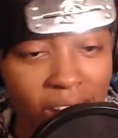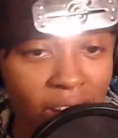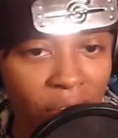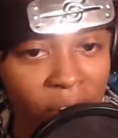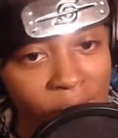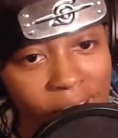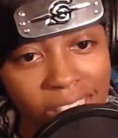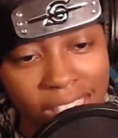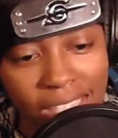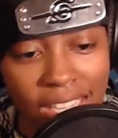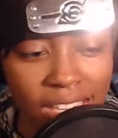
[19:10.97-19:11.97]
If I want to
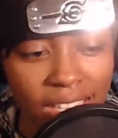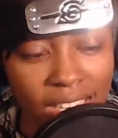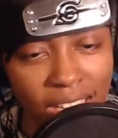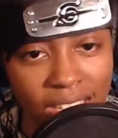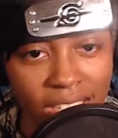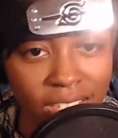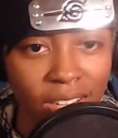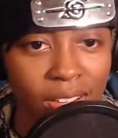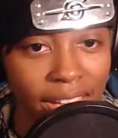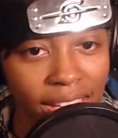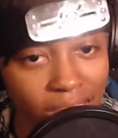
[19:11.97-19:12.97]
cut and show
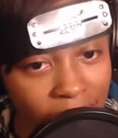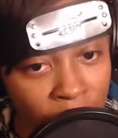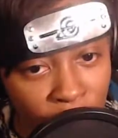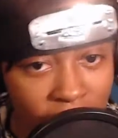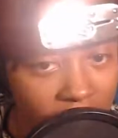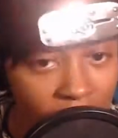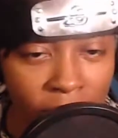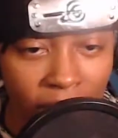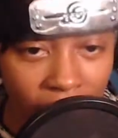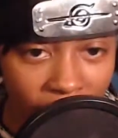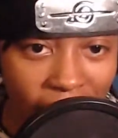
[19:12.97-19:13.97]
like an expression on my
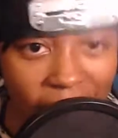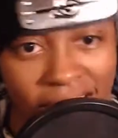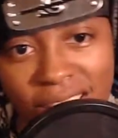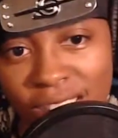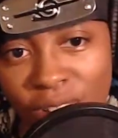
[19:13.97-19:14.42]
face,